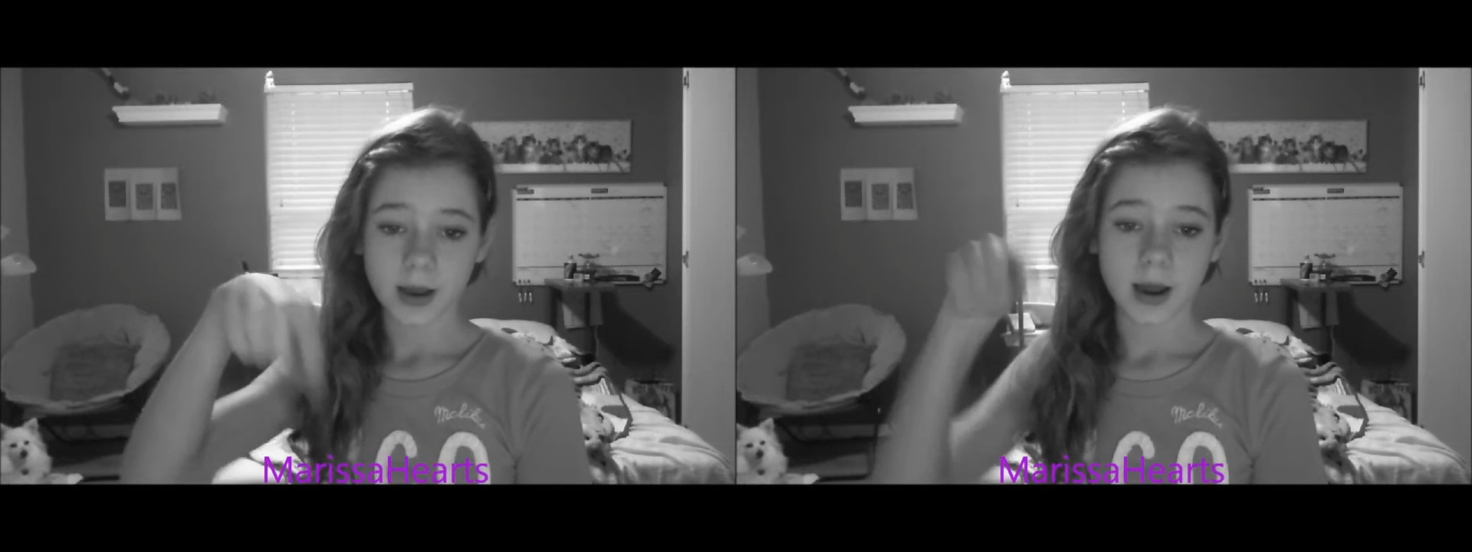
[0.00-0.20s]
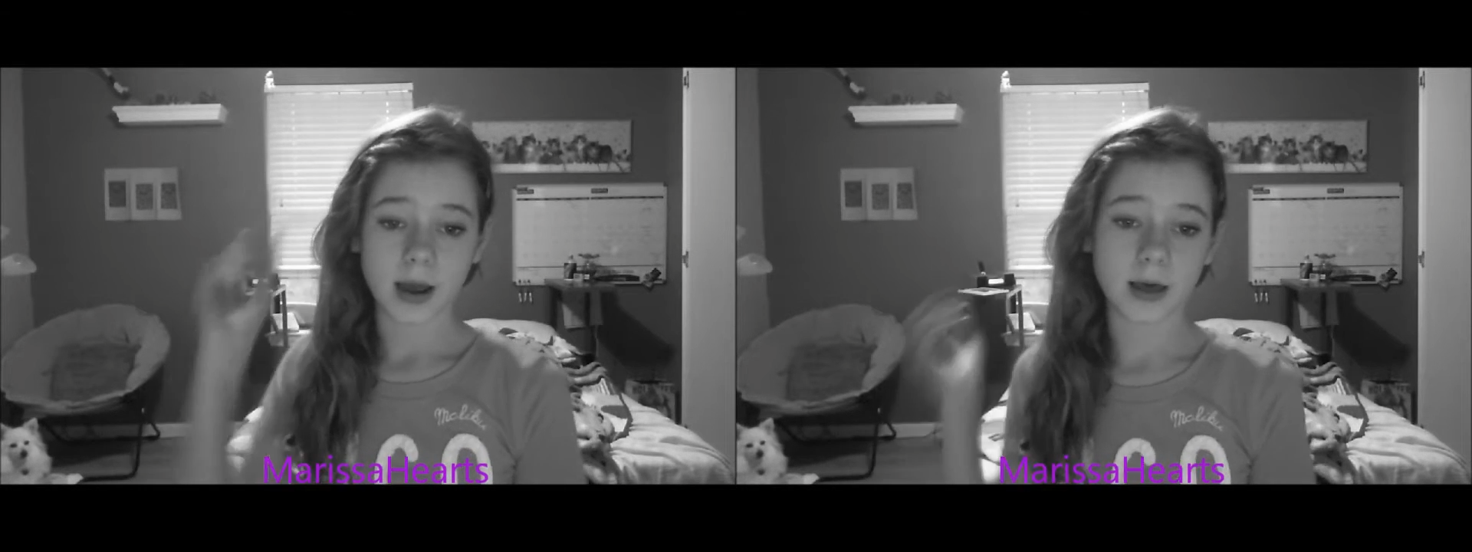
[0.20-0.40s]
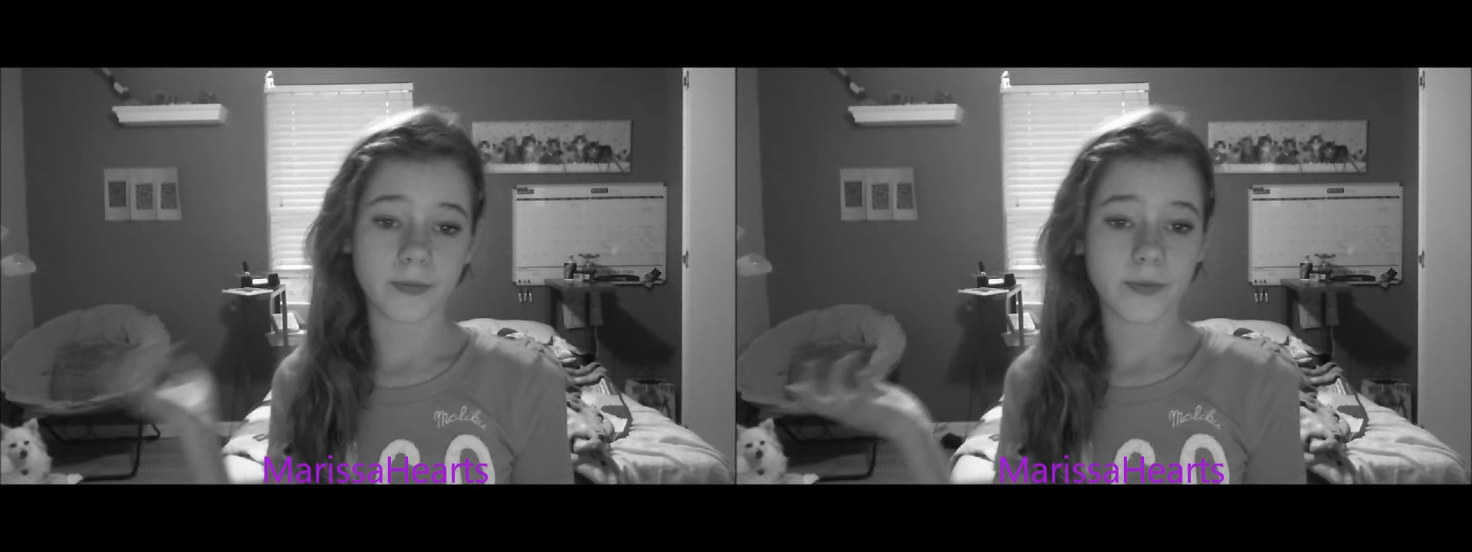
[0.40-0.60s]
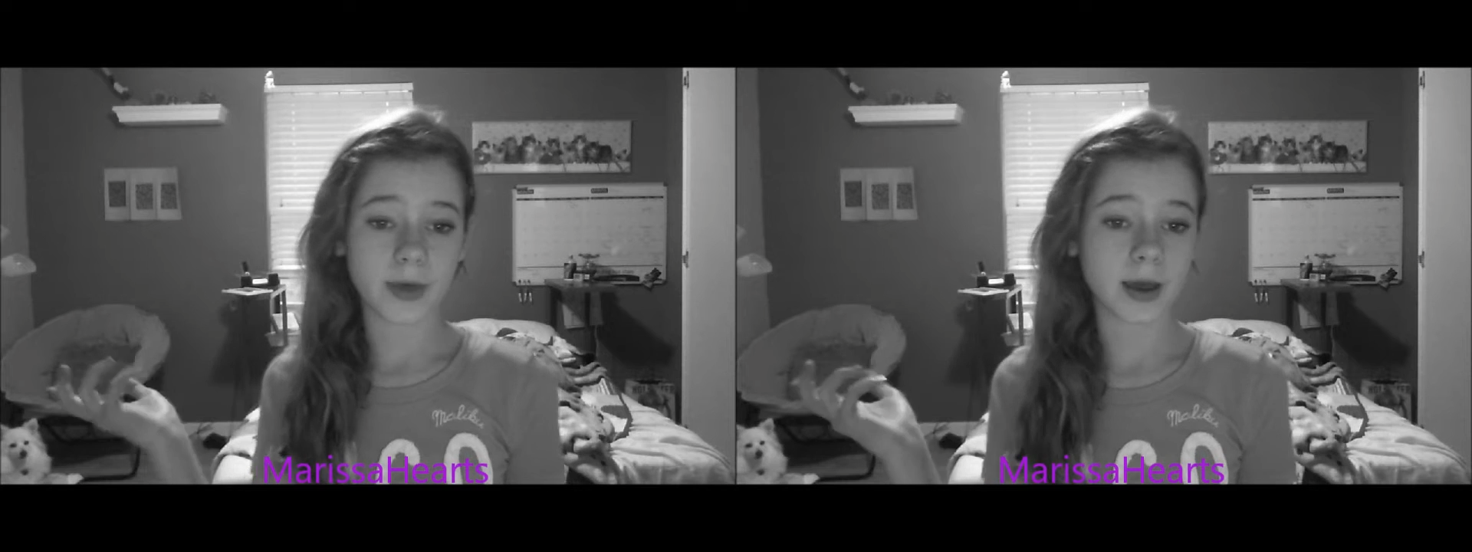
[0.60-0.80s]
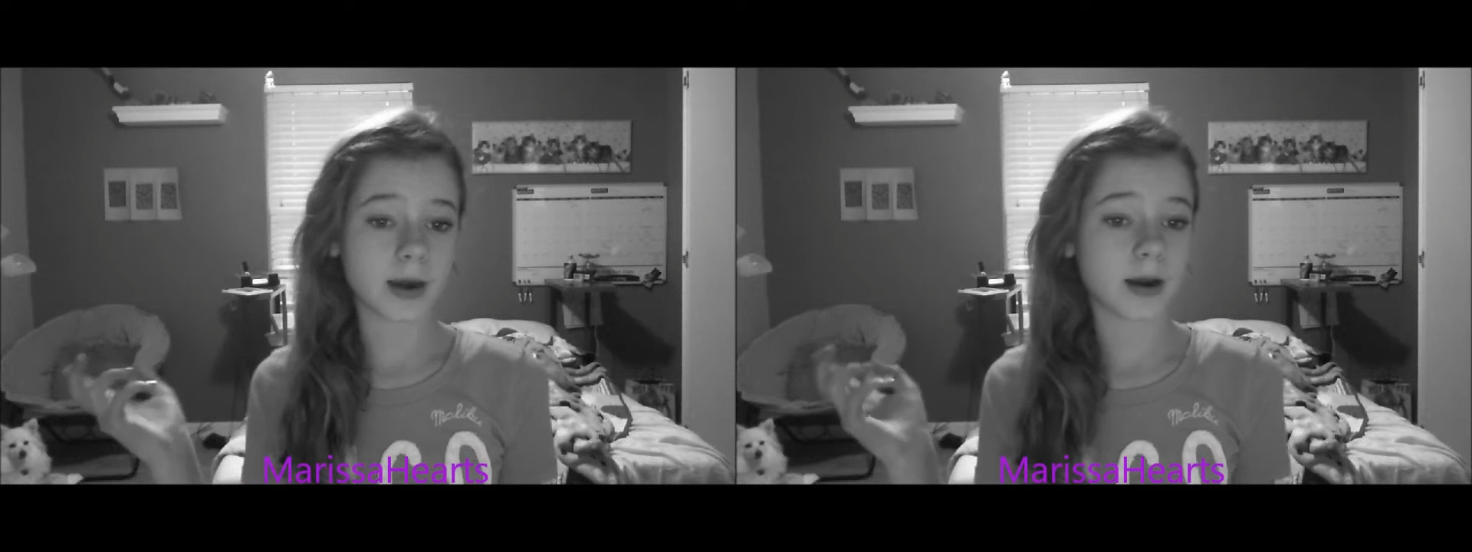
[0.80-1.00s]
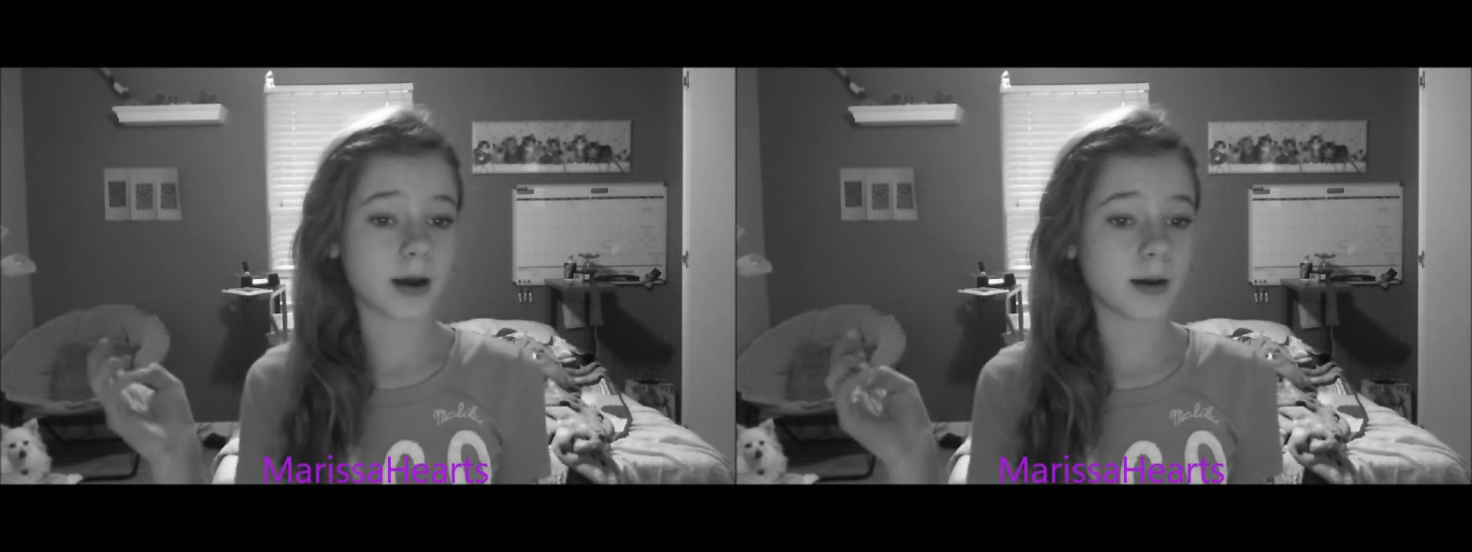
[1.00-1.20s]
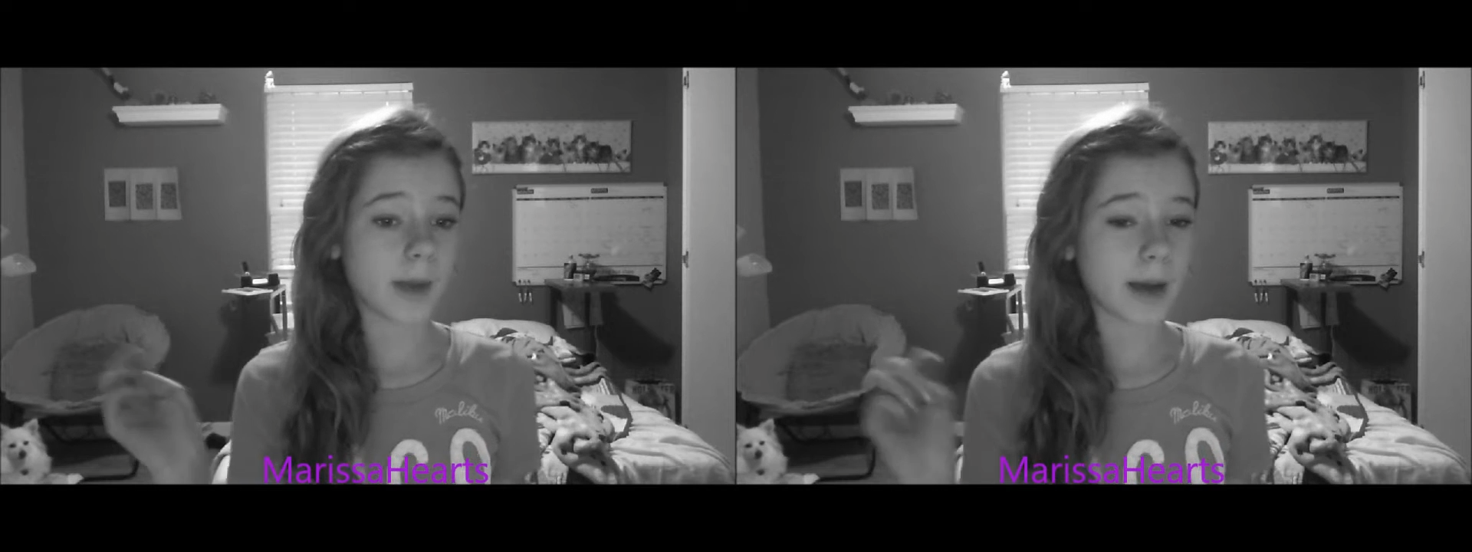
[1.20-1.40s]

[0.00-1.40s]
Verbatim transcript: And then, um, I